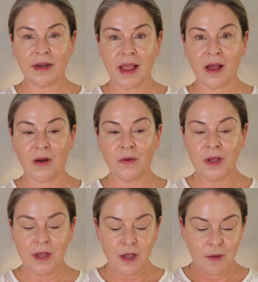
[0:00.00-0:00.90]
now
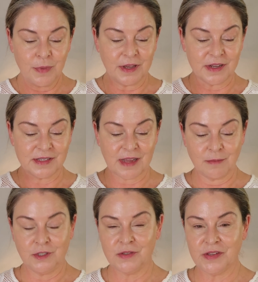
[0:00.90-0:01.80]
because
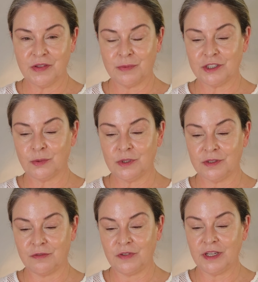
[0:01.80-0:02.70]
I'm using the Rituel
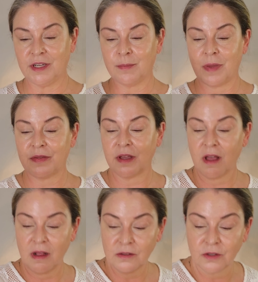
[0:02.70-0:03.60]
de Fille, but the
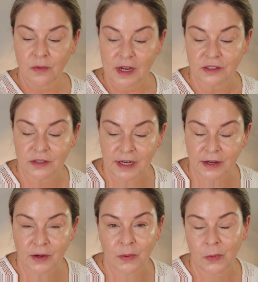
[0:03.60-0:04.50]
color corrector
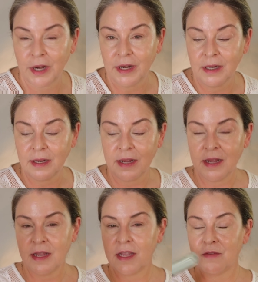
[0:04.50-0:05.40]
in green,
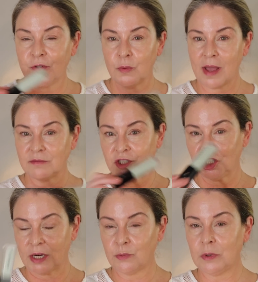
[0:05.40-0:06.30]
if you have
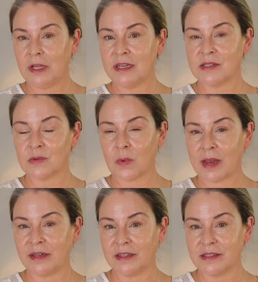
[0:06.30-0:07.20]
generalized
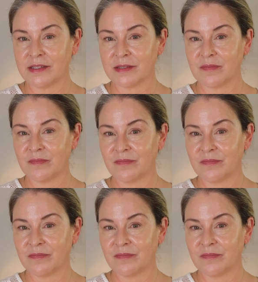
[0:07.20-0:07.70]
redness,